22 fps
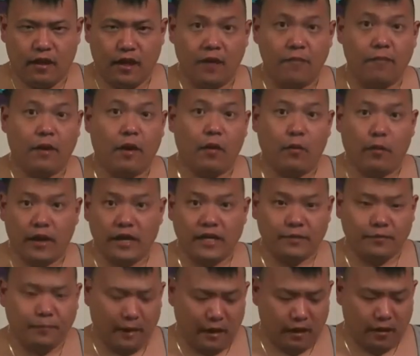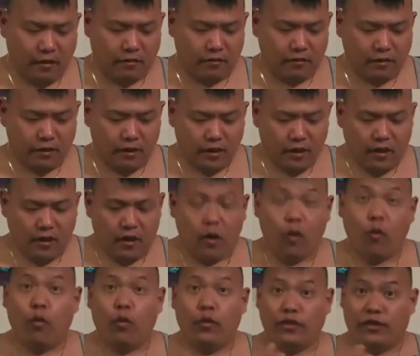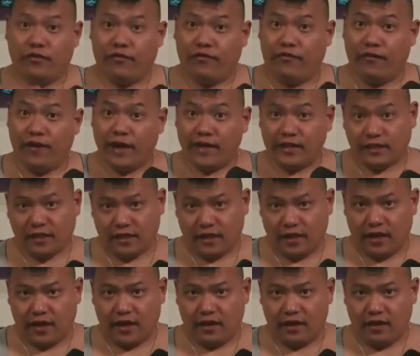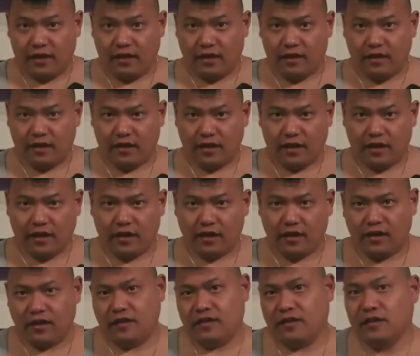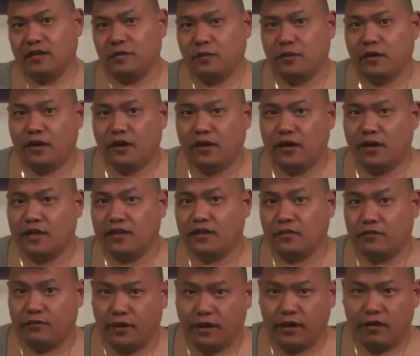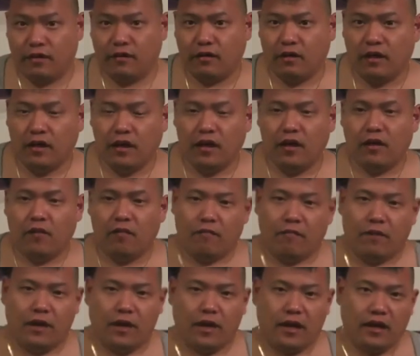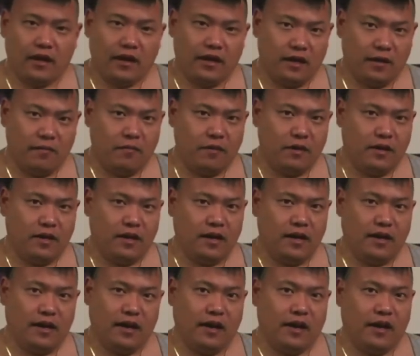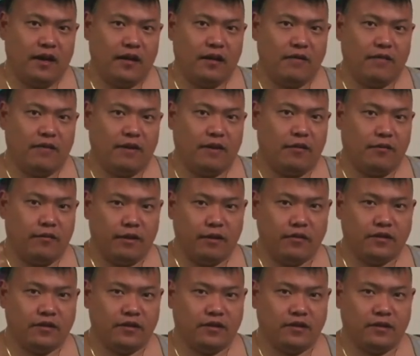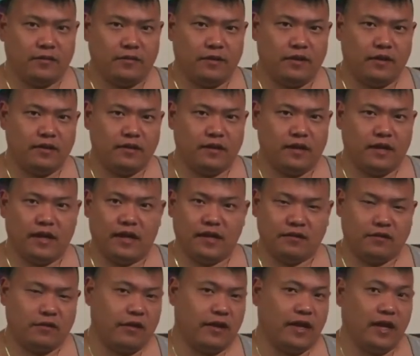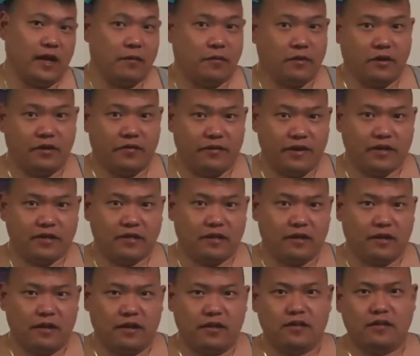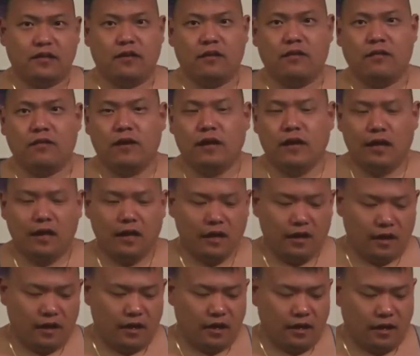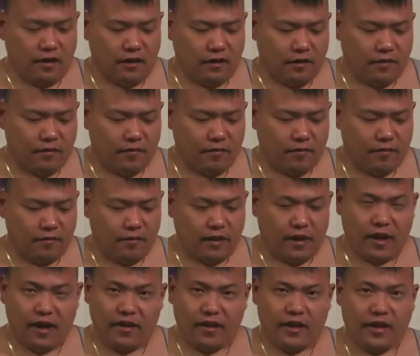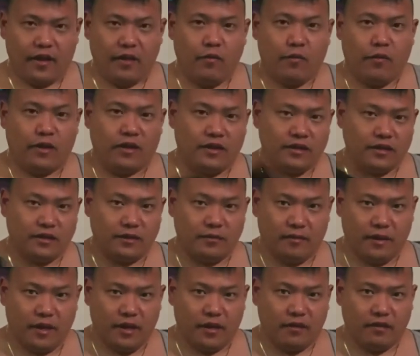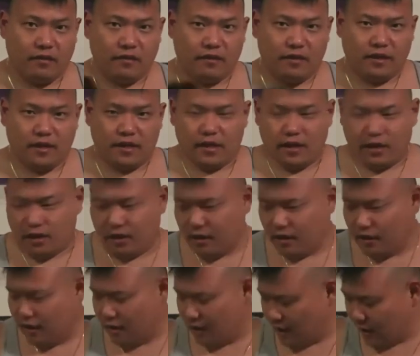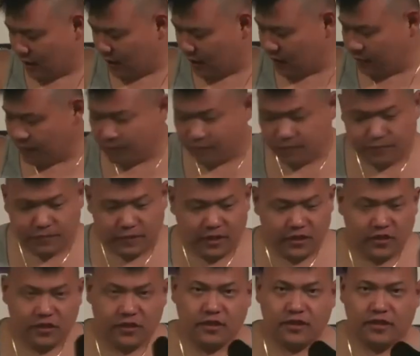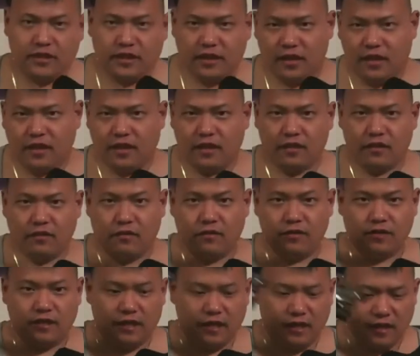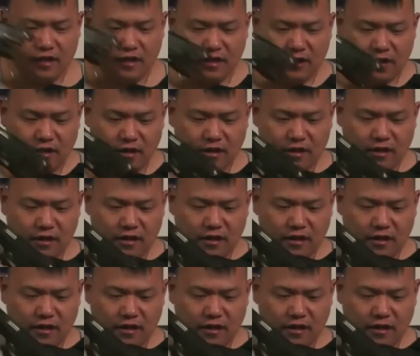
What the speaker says: in my waistbound with the flashlight, okay, because this one here has a rail. My Kimber didn't have a rail system, it does, so I can't put a flashlight on it, so I had to get one custom made, okay. As you can see, goes in,